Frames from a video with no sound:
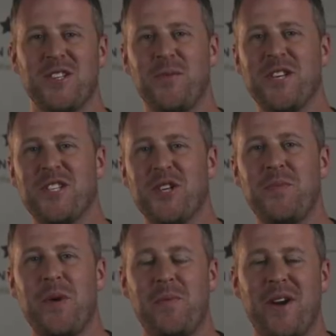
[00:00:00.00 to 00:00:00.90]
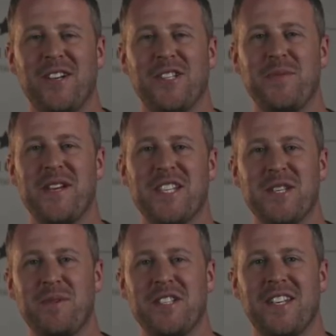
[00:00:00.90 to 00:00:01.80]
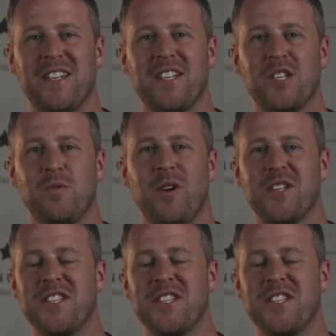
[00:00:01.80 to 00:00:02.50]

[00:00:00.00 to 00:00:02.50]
So we're super proud to be exhibiting at this one,